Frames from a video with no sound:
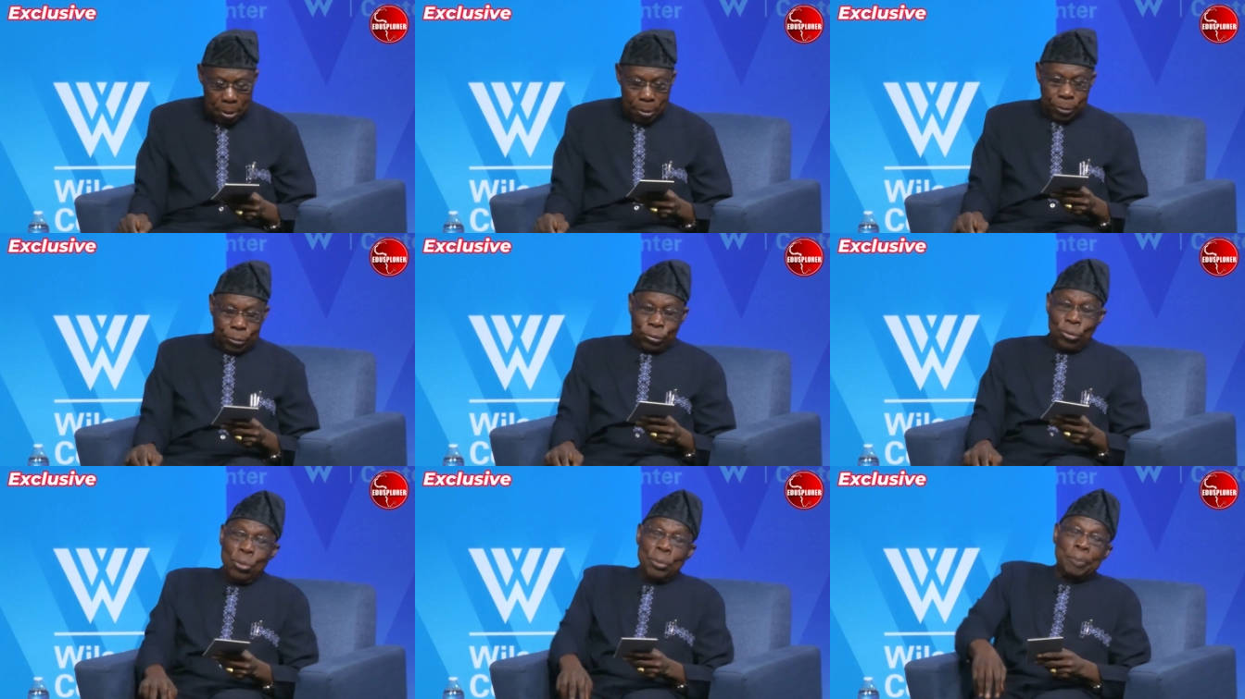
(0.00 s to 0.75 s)

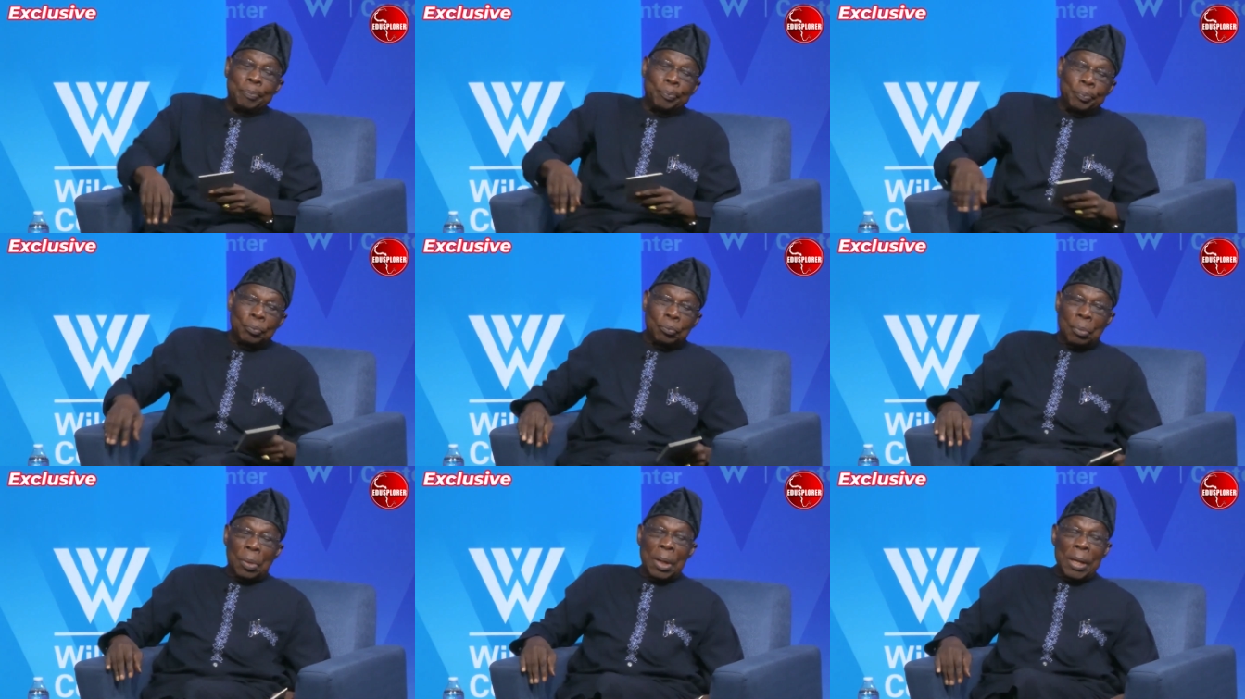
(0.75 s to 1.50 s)
So,
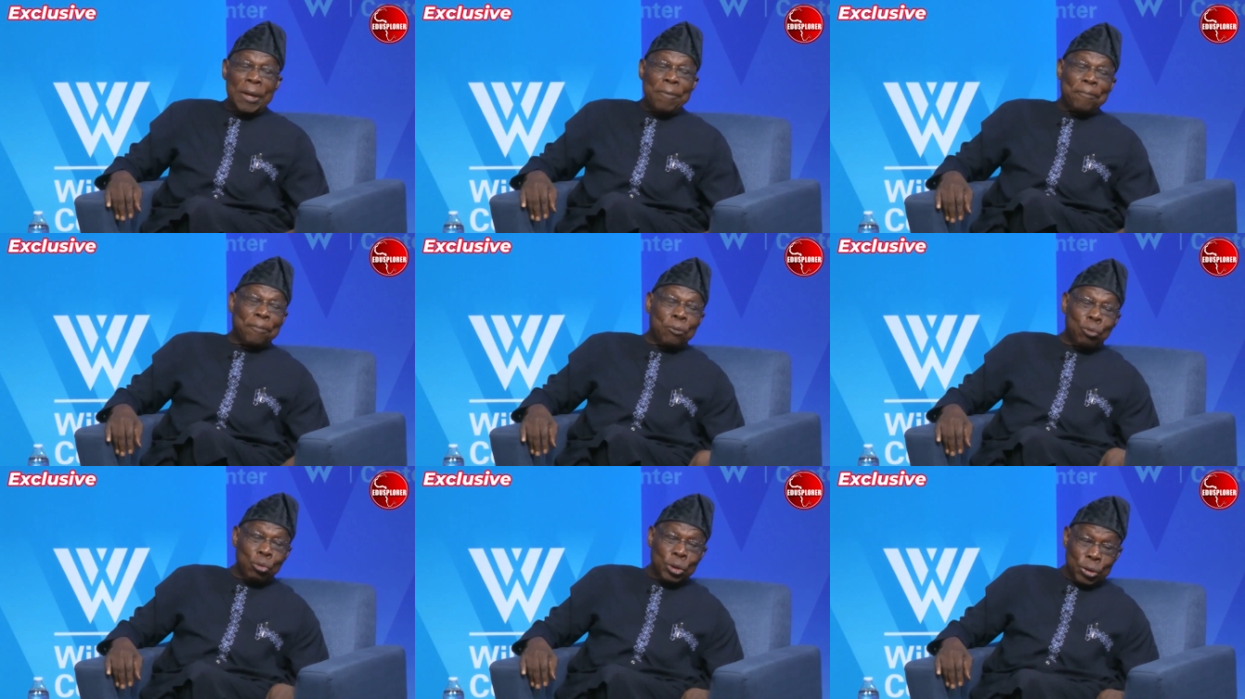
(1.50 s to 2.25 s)
if
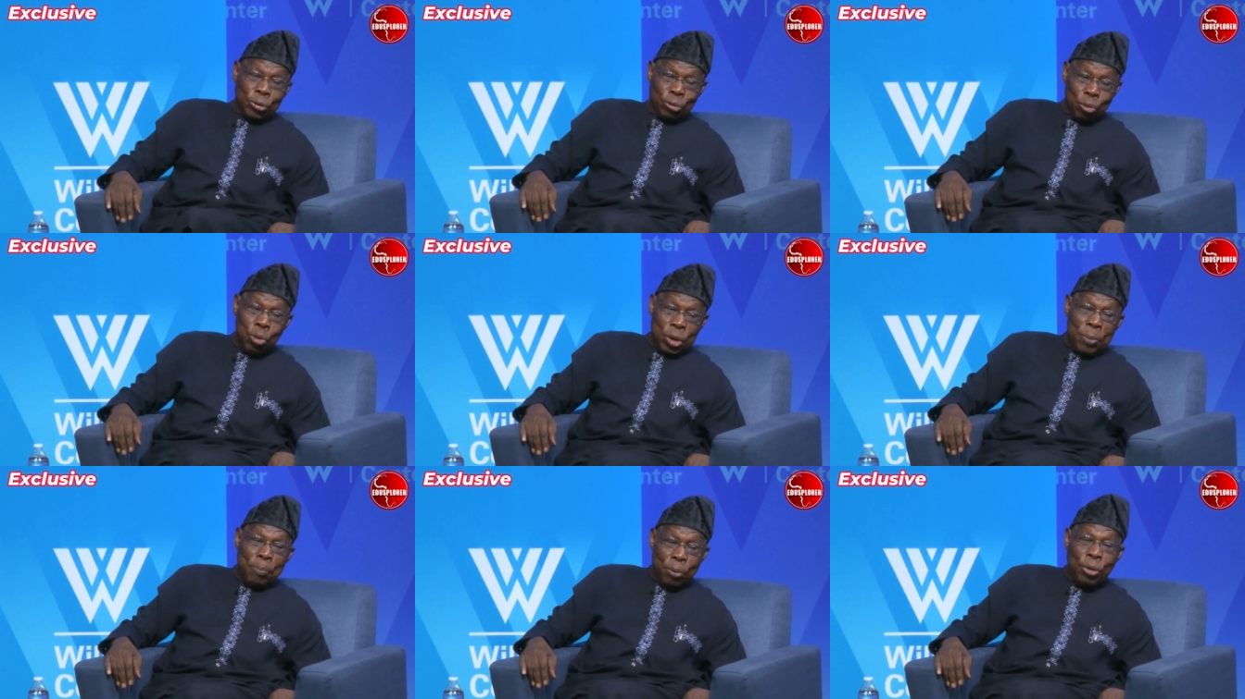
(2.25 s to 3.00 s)
food is so
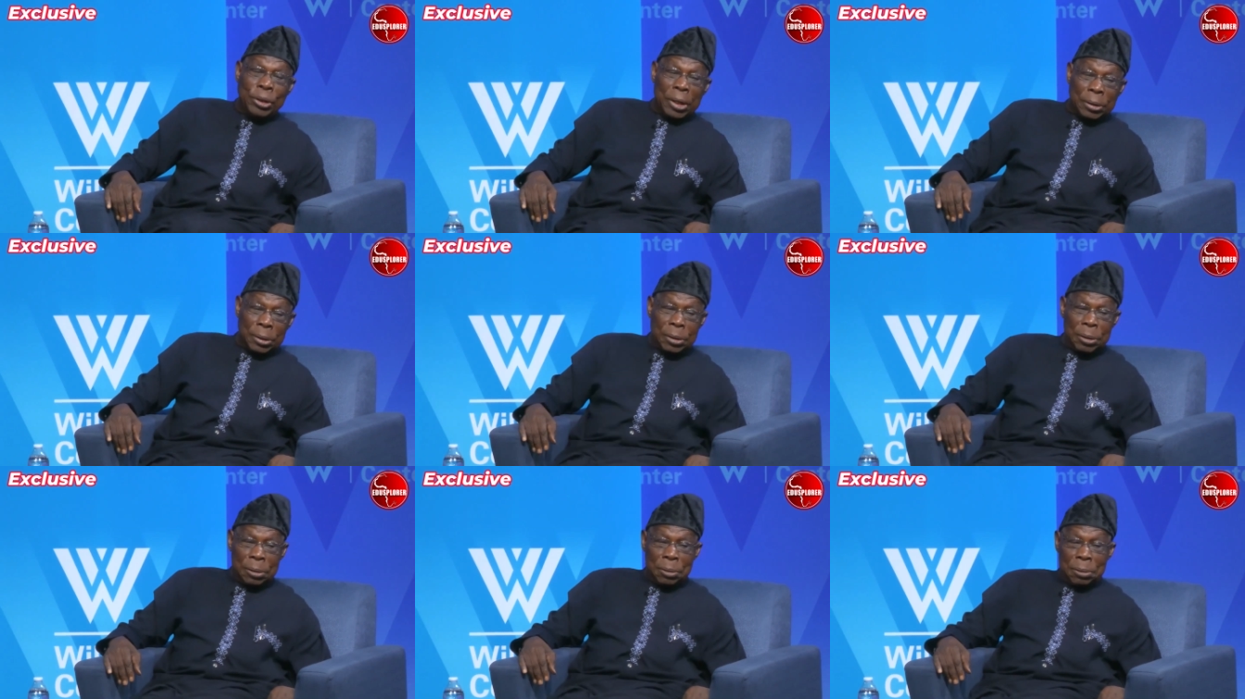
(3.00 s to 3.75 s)
important,
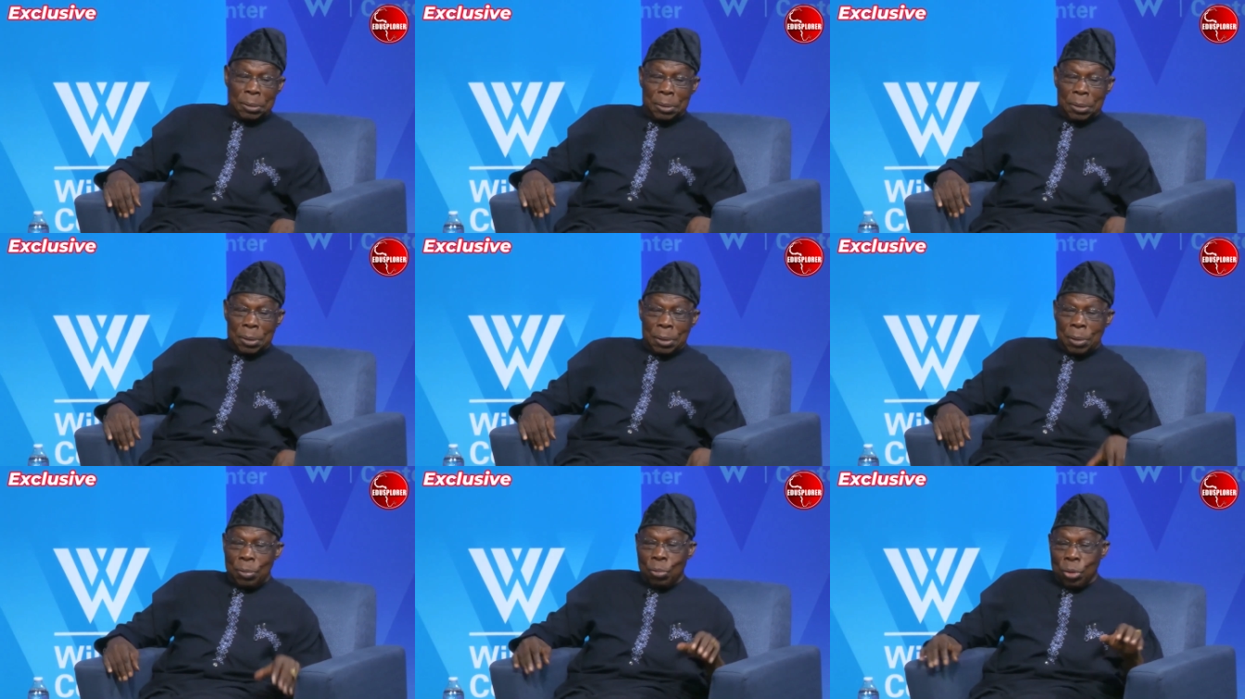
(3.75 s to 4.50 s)

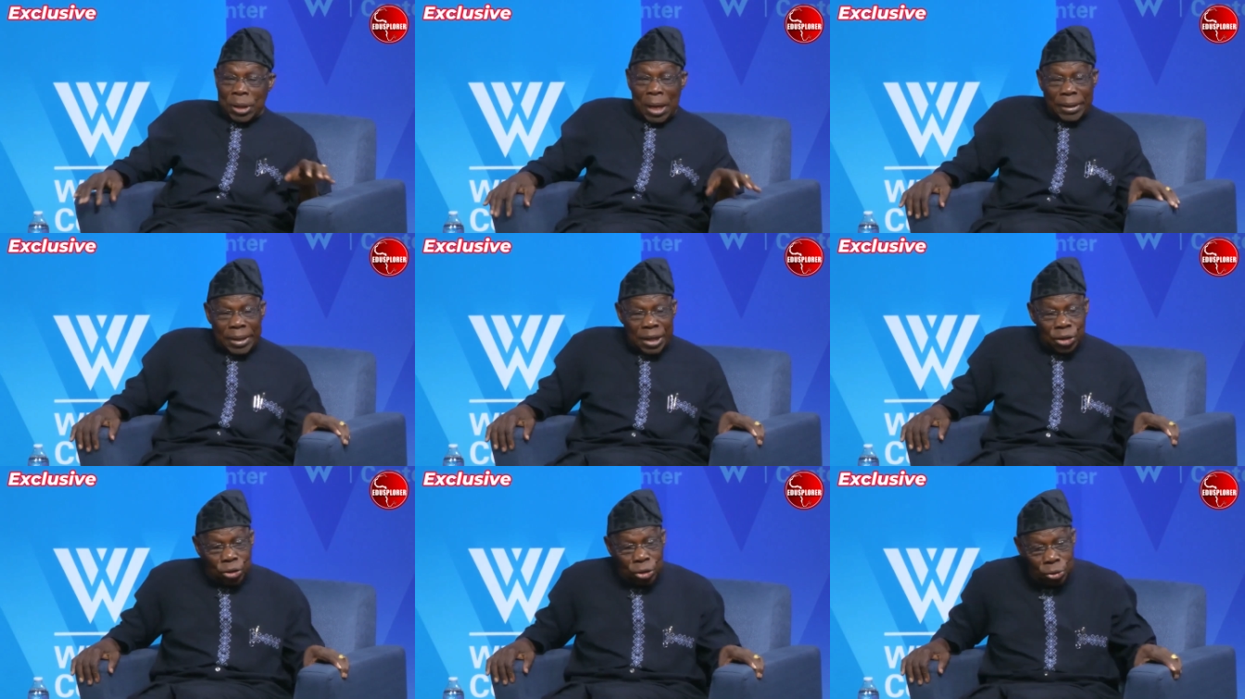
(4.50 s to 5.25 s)
what
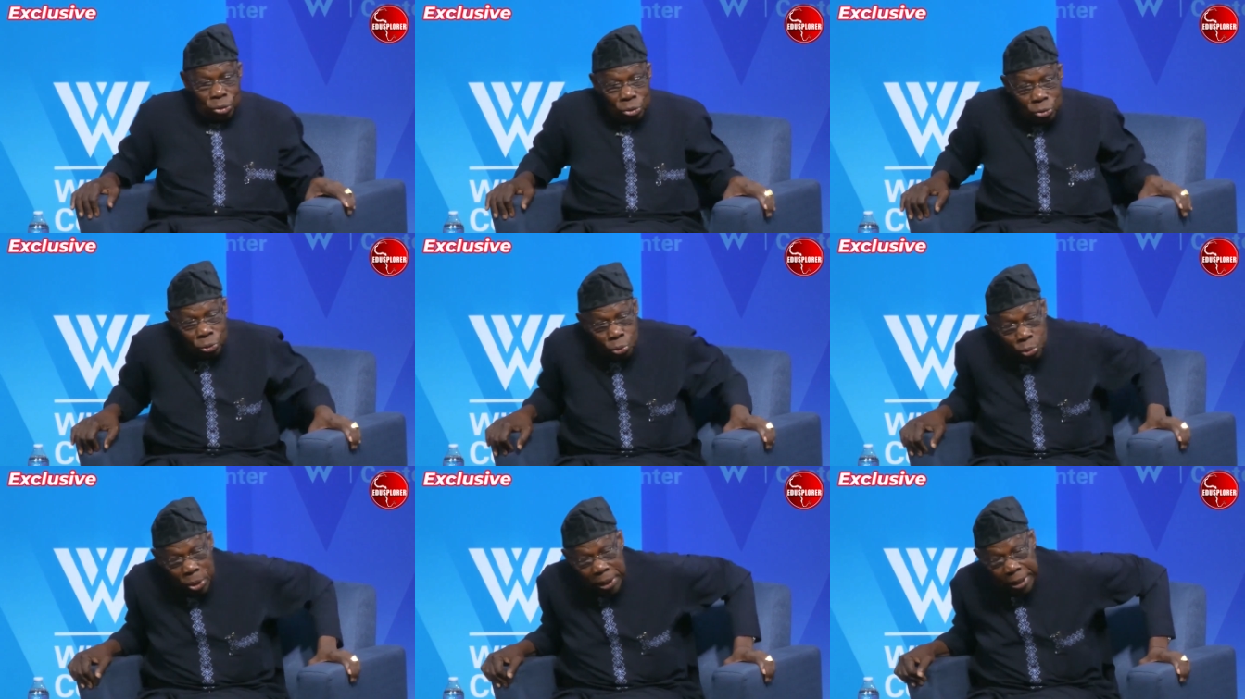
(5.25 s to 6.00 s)
attention do
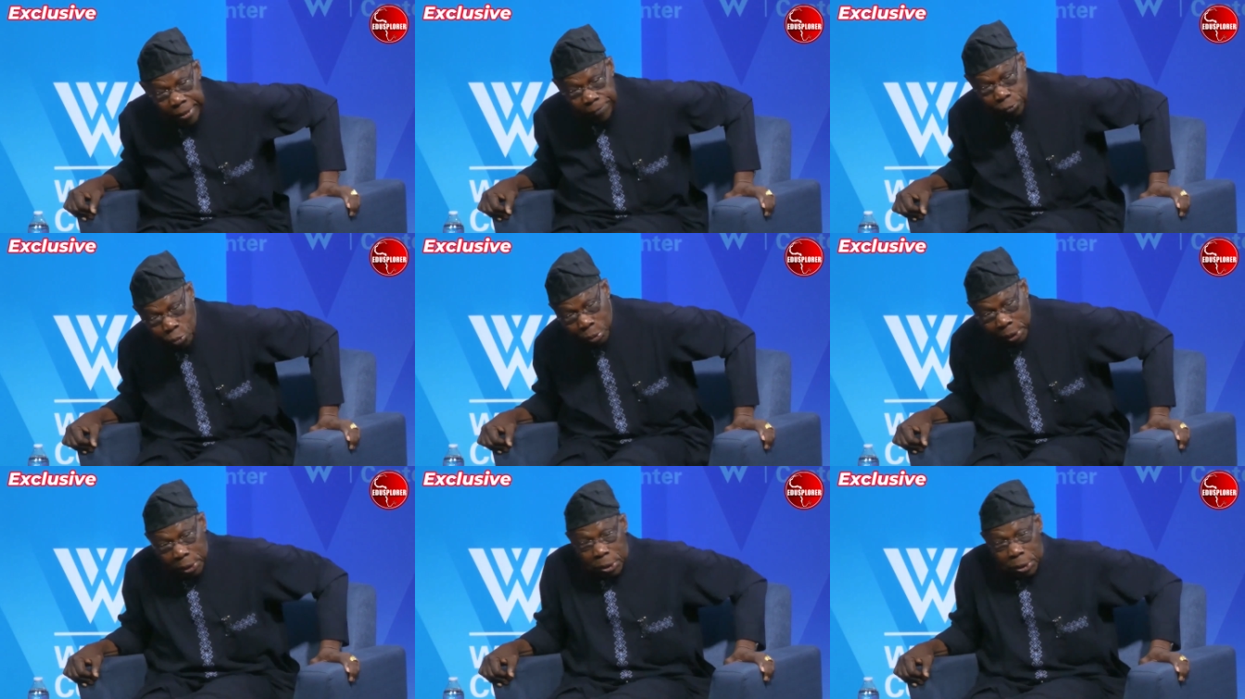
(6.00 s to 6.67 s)
we give to it?